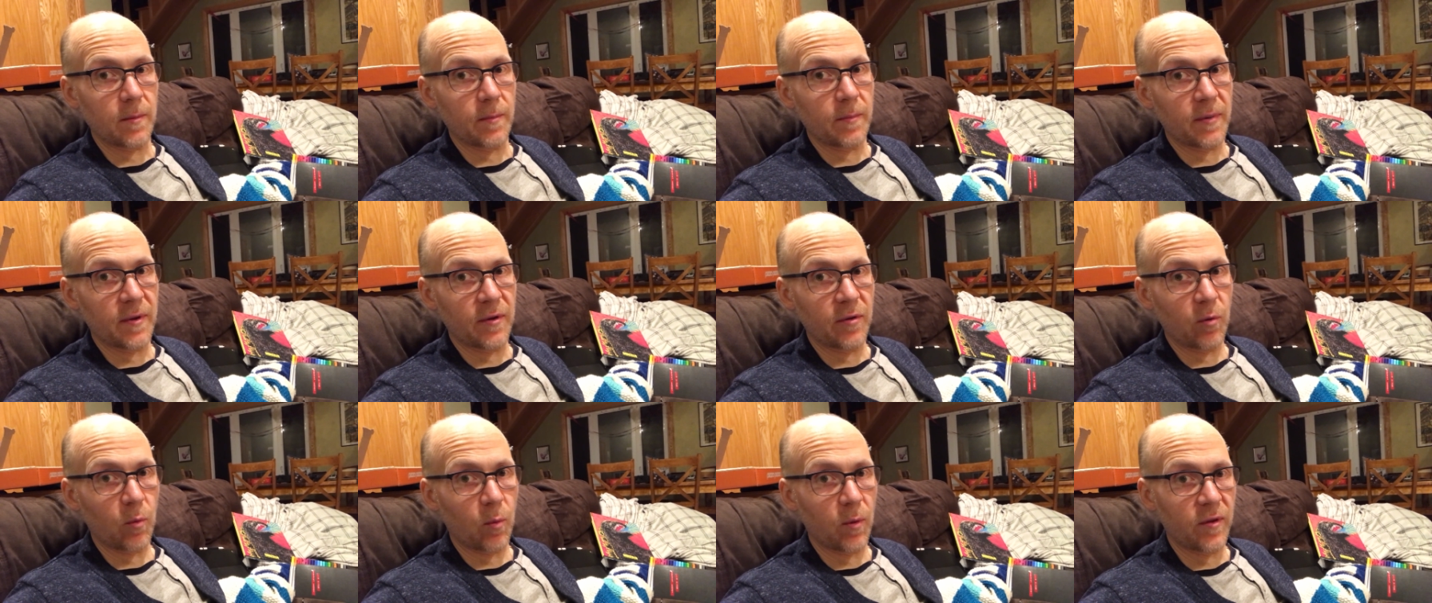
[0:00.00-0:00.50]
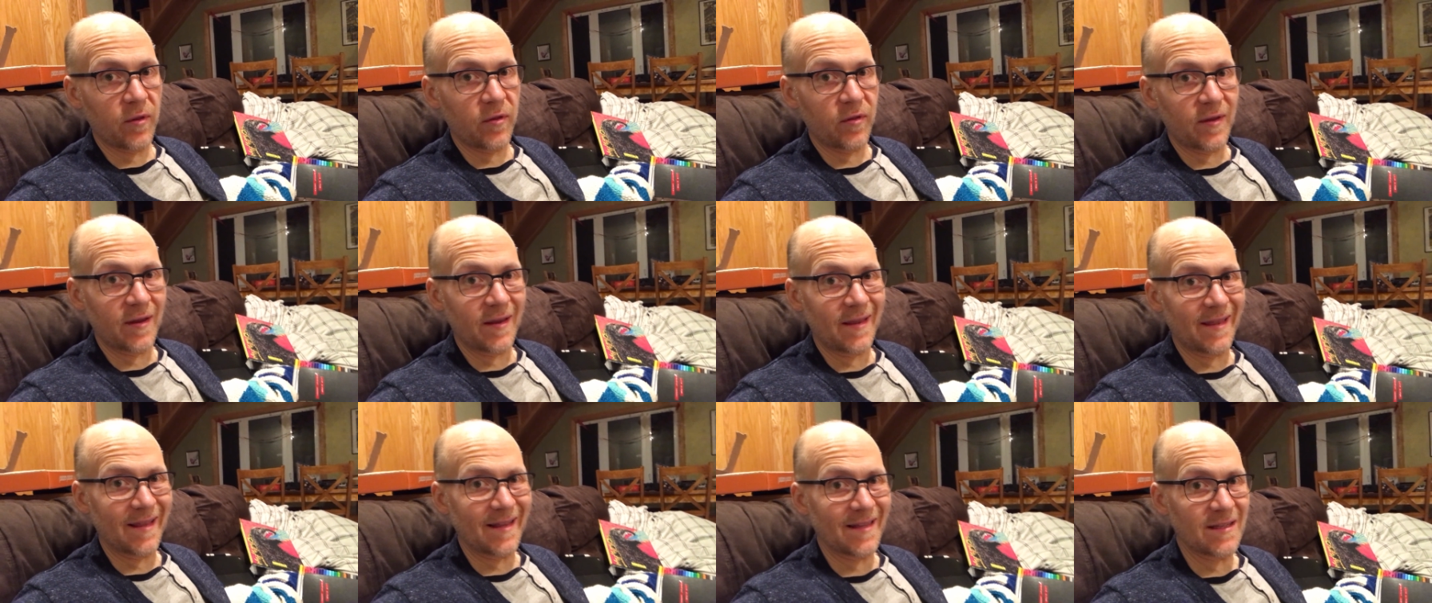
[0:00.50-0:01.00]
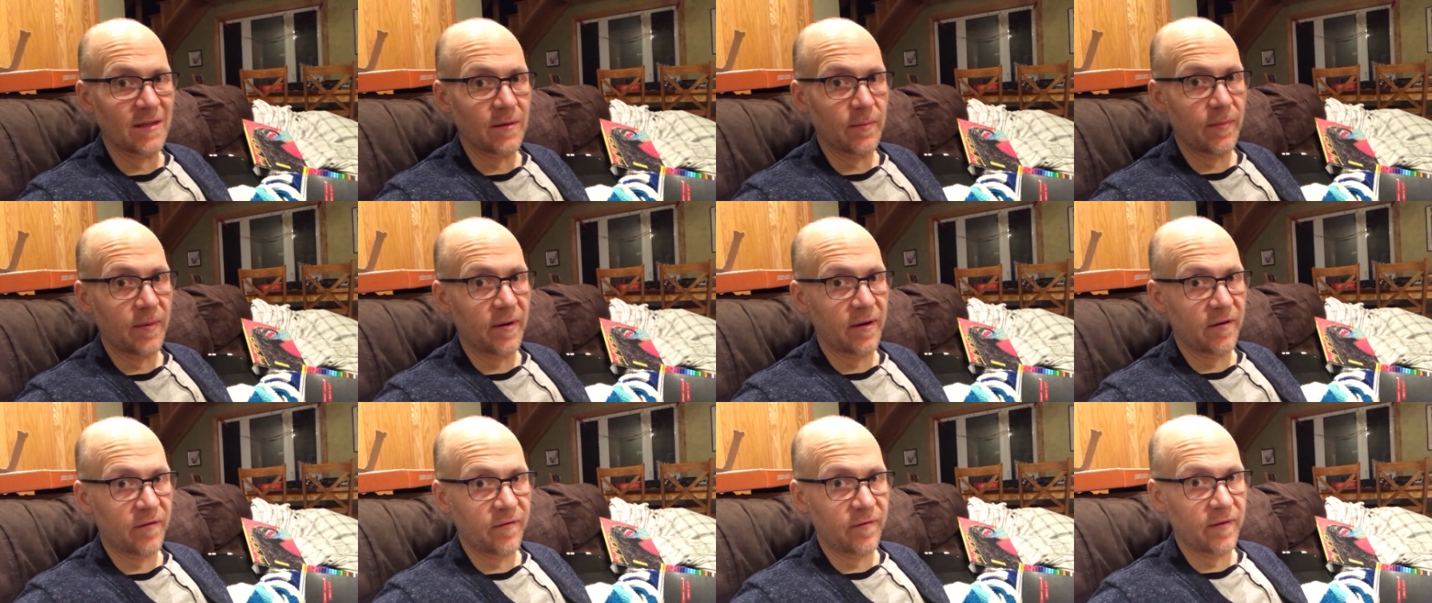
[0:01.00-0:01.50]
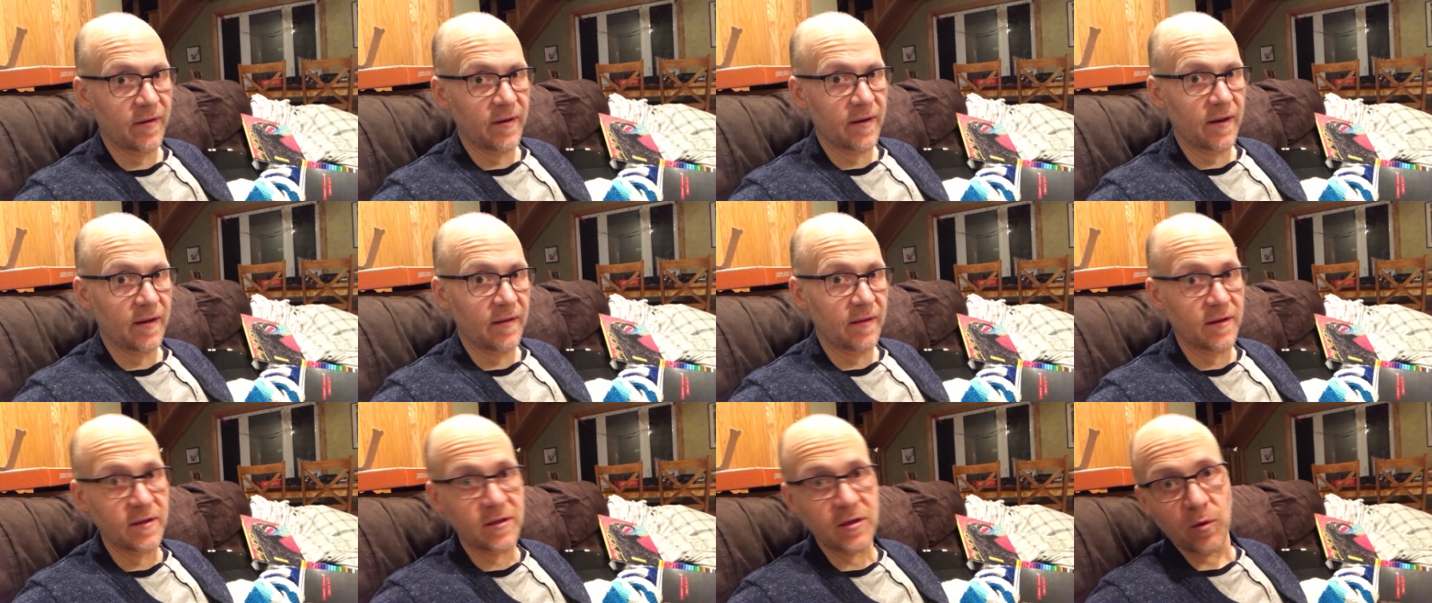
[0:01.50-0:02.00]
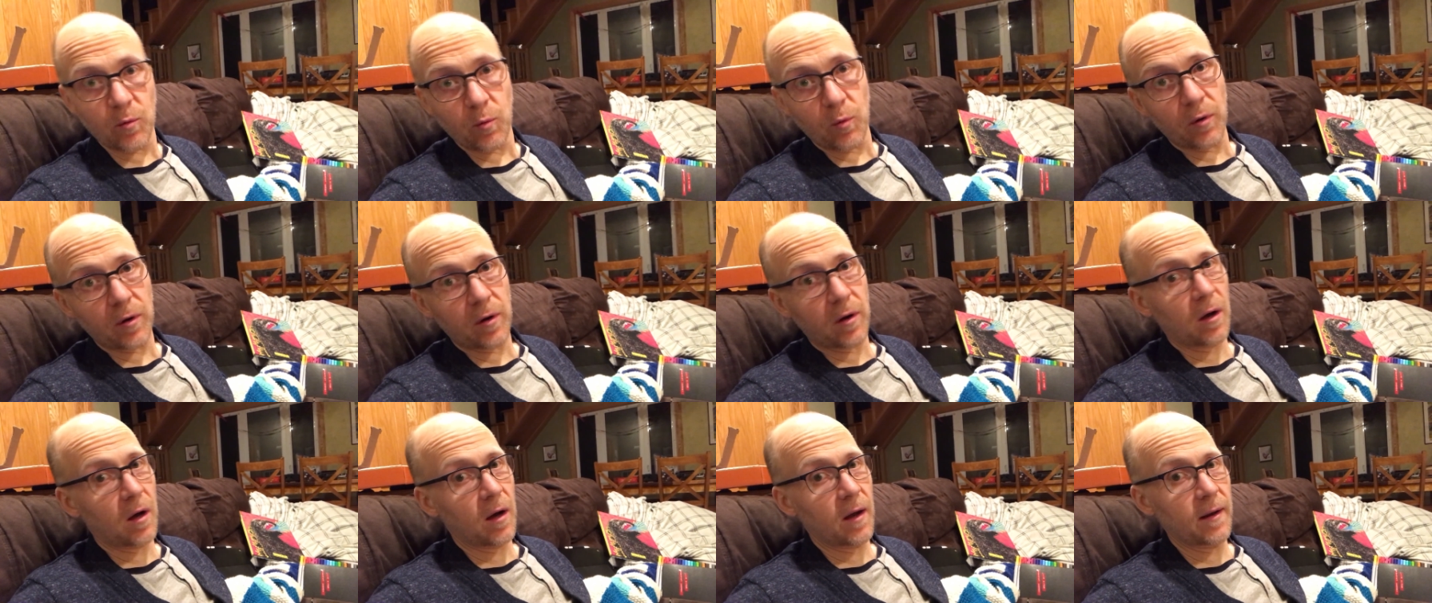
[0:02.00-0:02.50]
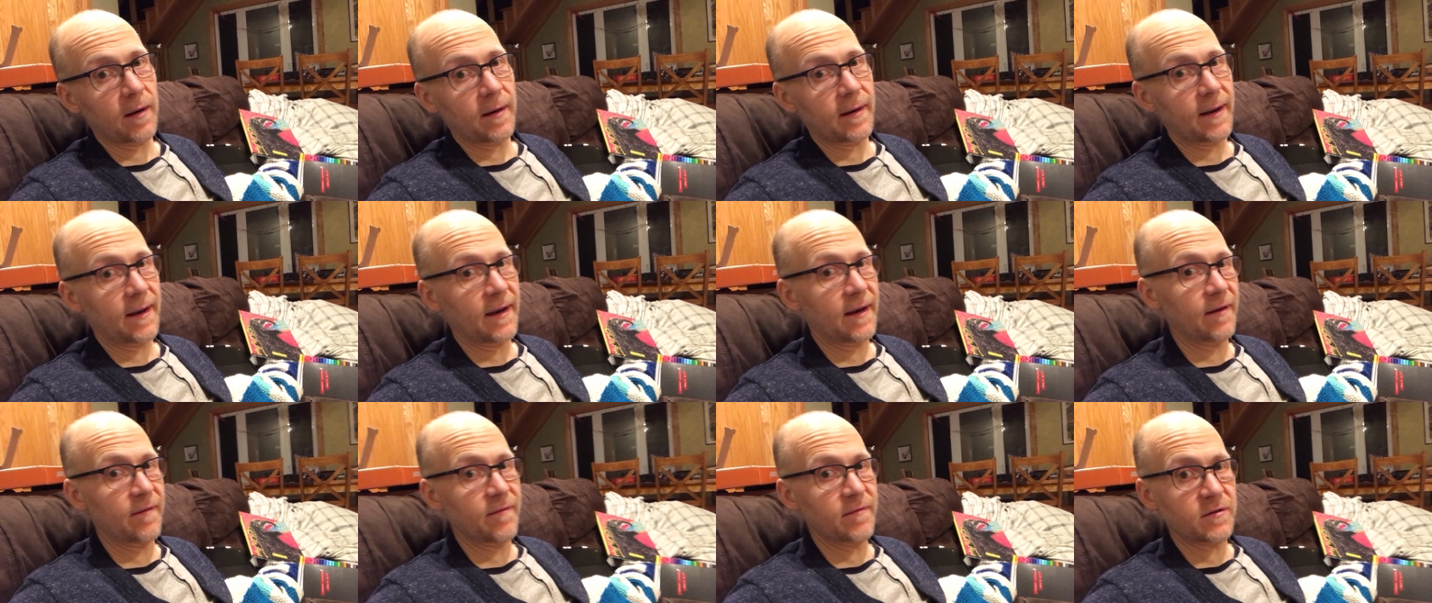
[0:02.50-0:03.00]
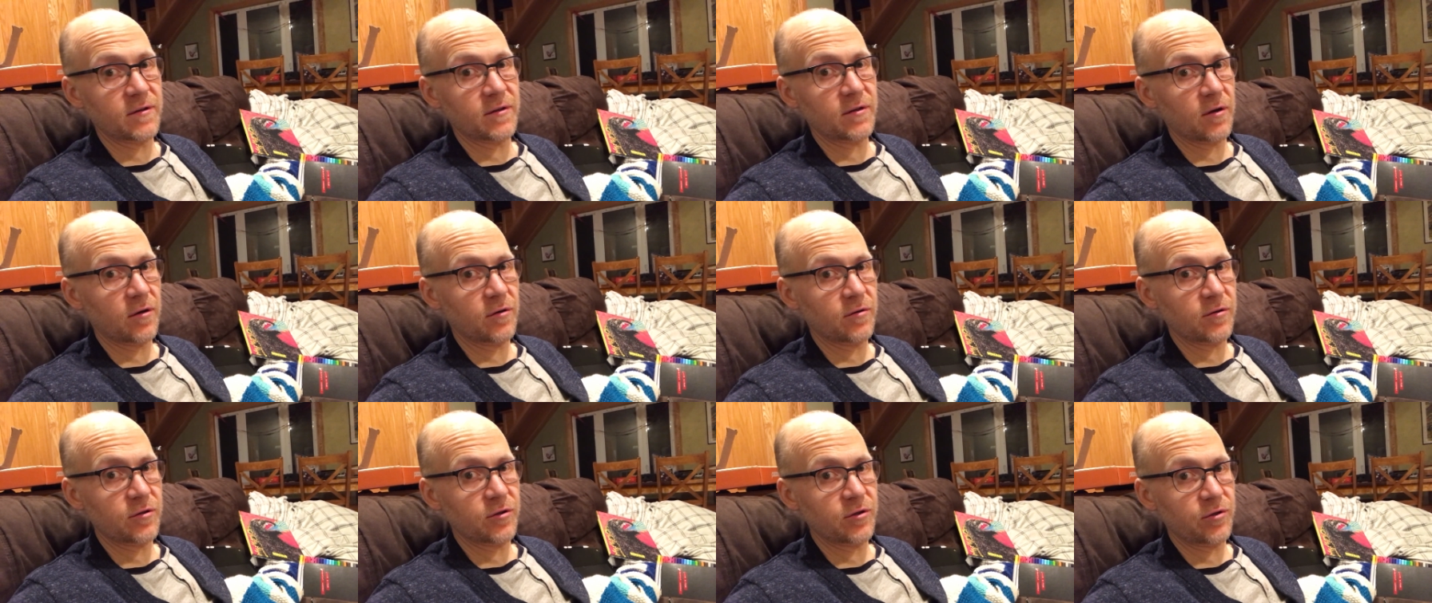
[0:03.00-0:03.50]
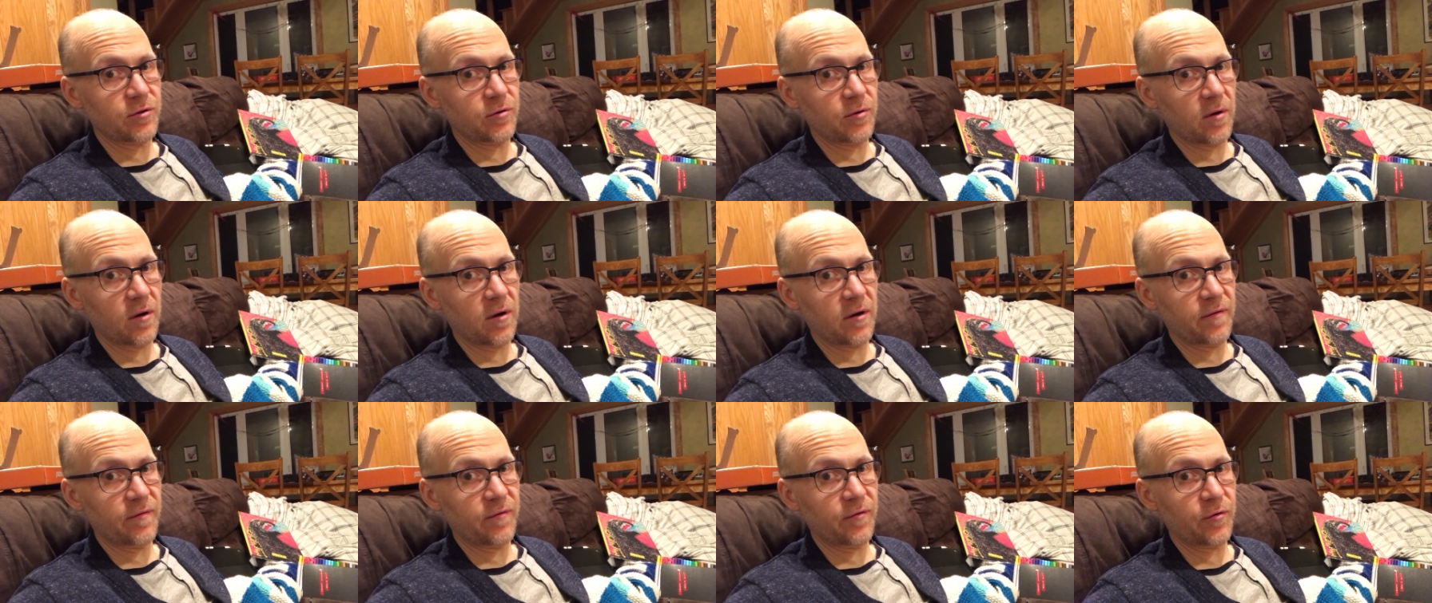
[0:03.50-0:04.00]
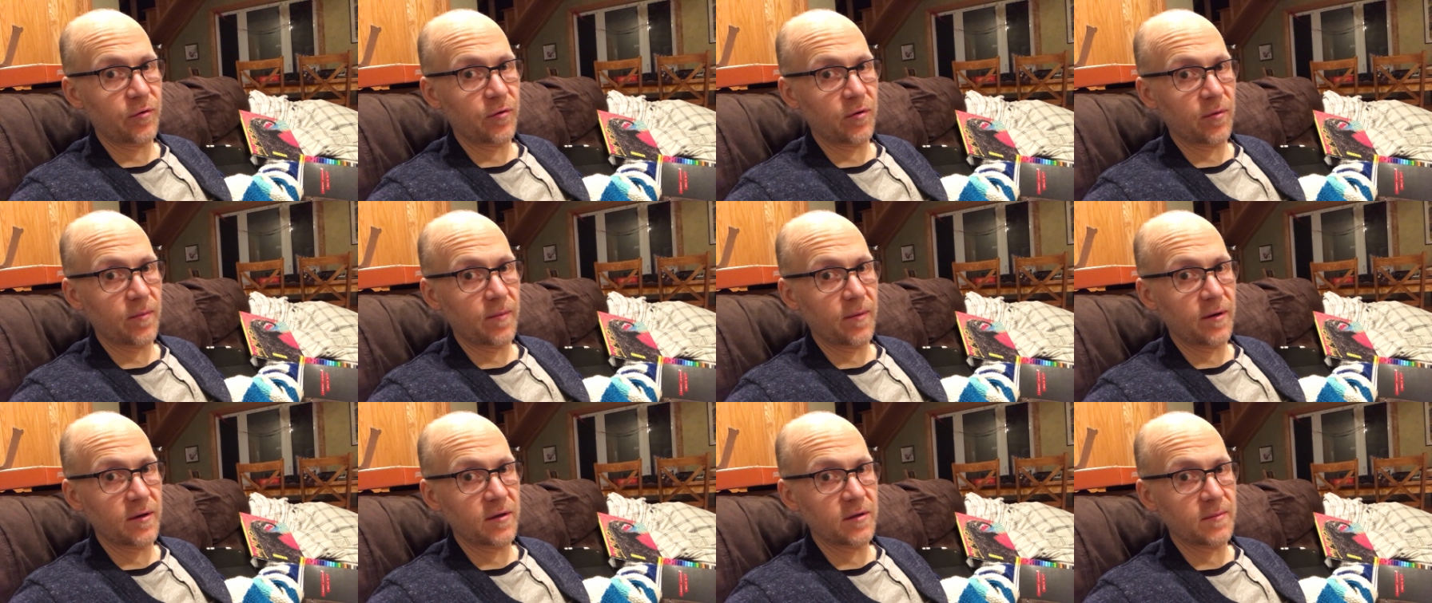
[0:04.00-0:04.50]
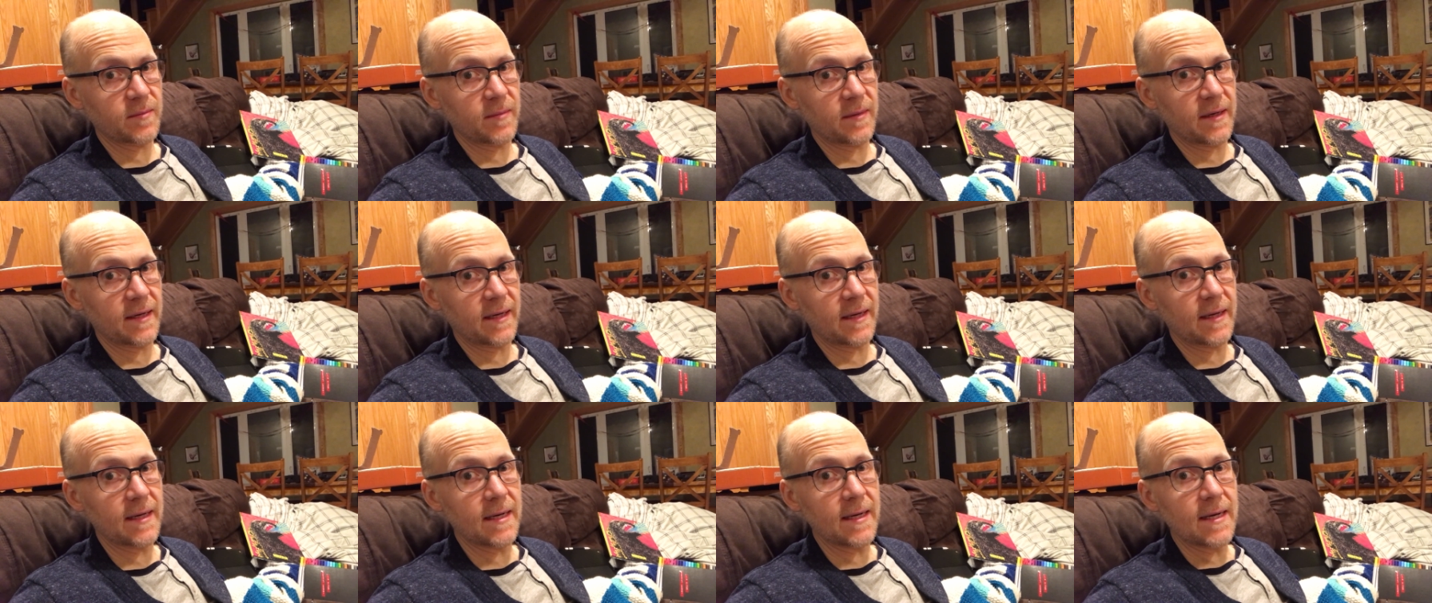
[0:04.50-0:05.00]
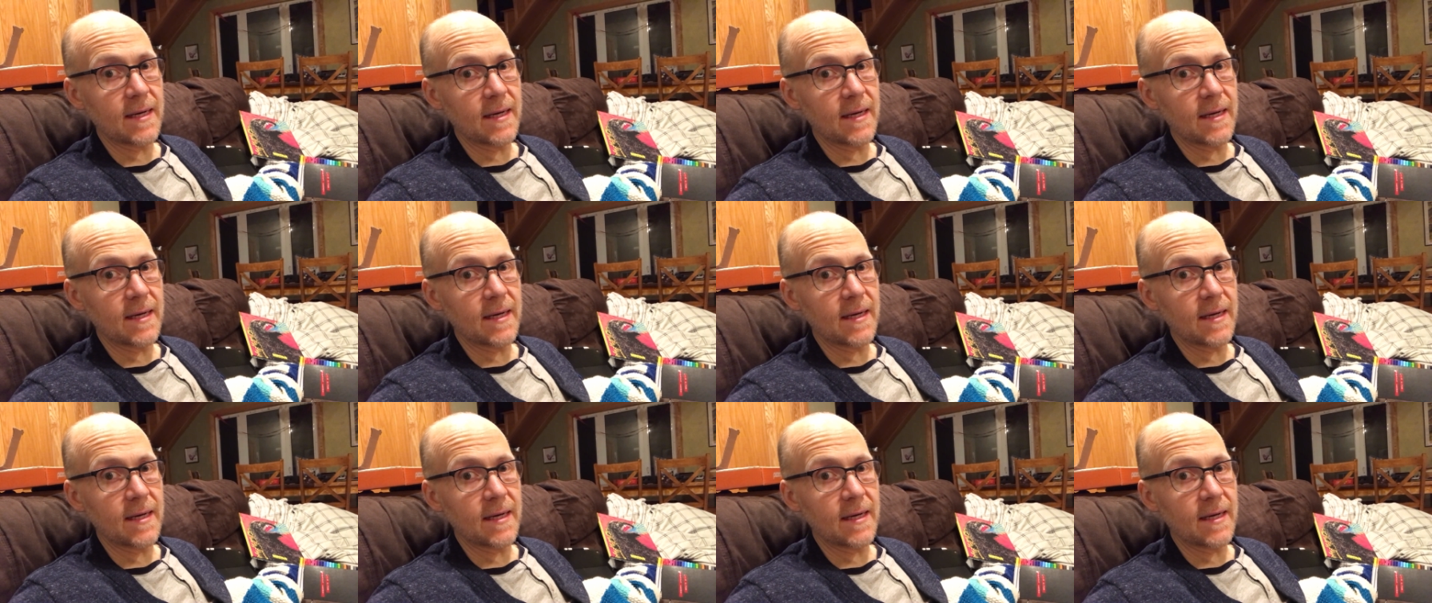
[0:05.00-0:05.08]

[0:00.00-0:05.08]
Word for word: but the one thing that's a benefit, and this can work on any of the starches you're on if you're doing the Mary's Mini,